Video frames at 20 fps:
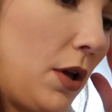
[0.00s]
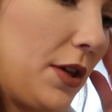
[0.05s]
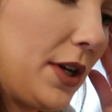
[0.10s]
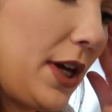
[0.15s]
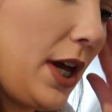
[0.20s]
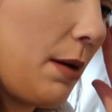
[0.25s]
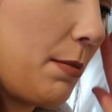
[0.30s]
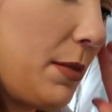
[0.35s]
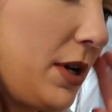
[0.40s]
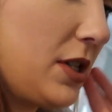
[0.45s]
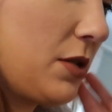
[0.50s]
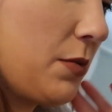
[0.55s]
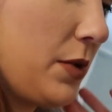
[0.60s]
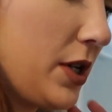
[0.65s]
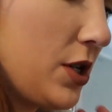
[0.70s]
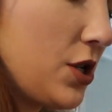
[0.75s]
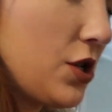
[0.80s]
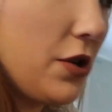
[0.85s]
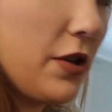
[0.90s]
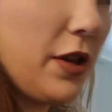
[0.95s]
hold the camera so we
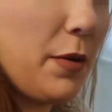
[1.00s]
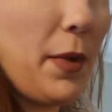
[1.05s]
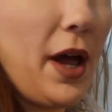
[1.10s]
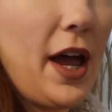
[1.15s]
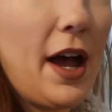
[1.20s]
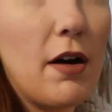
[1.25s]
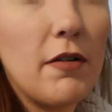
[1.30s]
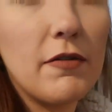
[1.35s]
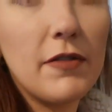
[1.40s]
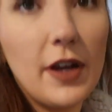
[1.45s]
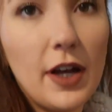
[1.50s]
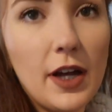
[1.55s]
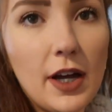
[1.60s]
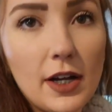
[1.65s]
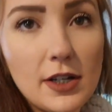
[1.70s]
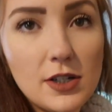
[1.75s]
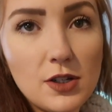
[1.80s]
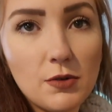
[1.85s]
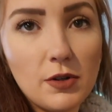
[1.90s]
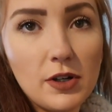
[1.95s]
can show them my outfit.
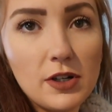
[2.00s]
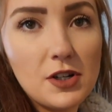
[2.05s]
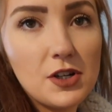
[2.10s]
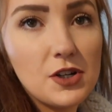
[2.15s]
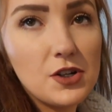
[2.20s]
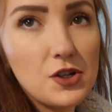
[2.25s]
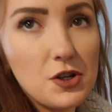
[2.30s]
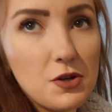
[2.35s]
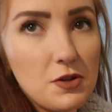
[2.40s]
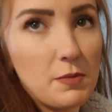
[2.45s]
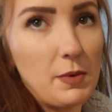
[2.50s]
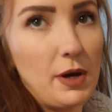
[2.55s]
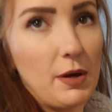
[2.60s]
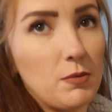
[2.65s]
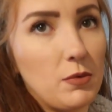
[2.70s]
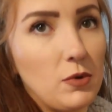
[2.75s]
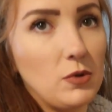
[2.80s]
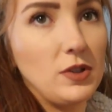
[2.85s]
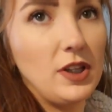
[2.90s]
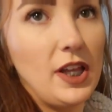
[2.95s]
I do want to show them. I
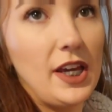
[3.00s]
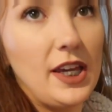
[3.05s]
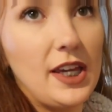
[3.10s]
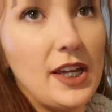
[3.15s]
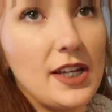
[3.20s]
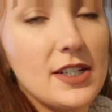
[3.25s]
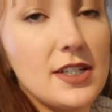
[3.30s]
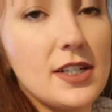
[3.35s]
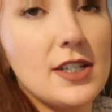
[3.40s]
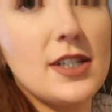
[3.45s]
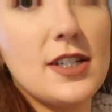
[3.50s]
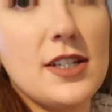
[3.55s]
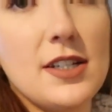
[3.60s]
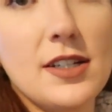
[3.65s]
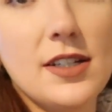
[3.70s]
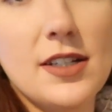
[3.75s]
will link it